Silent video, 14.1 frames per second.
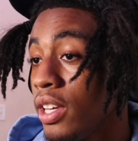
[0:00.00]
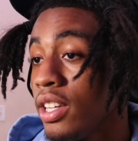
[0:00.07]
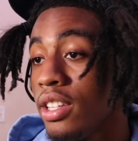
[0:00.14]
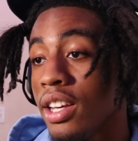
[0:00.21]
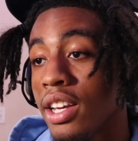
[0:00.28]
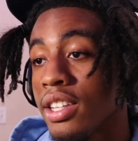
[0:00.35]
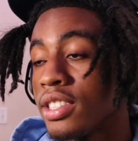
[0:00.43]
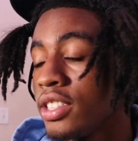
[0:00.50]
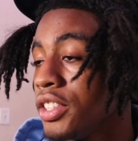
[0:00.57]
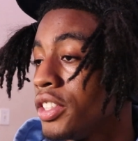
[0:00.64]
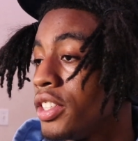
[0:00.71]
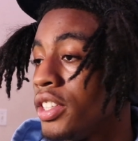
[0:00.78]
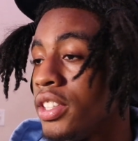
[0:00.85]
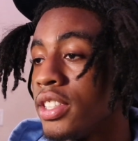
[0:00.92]
being dead
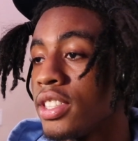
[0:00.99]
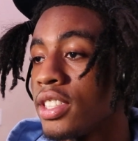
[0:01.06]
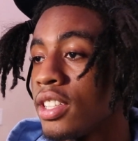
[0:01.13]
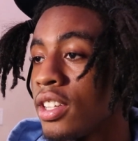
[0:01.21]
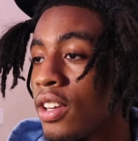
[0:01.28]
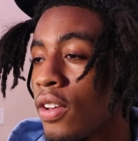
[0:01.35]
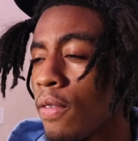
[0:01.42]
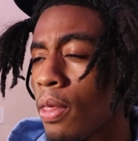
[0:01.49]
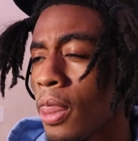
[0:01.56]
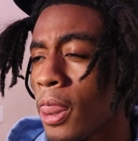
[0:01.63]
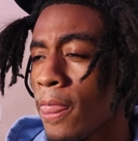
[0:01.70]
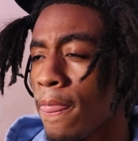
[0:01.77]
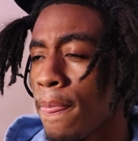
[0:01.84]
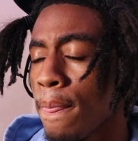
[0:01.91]
serious.
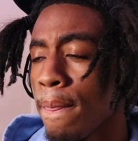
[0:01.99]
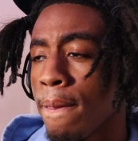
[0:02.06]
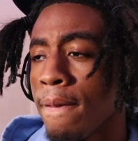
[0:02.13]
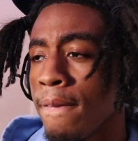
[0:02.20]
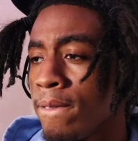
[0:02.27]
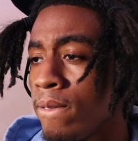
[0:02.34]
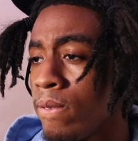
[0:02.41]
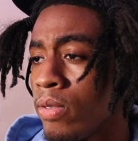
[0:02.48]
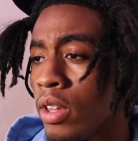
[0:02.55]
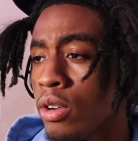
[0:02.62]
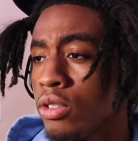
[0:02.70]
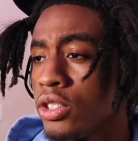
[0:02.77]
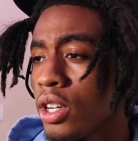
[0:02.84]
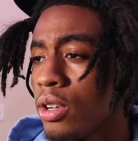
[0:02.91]

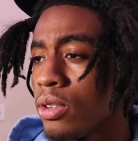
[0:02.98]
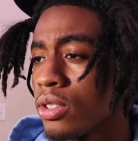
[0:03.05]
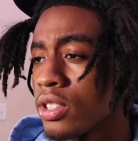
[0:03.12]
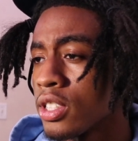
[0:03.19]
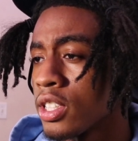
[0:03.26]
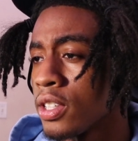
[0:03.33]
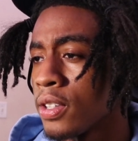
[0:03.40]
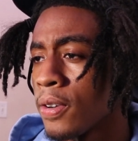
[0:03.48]
No oh. jokes.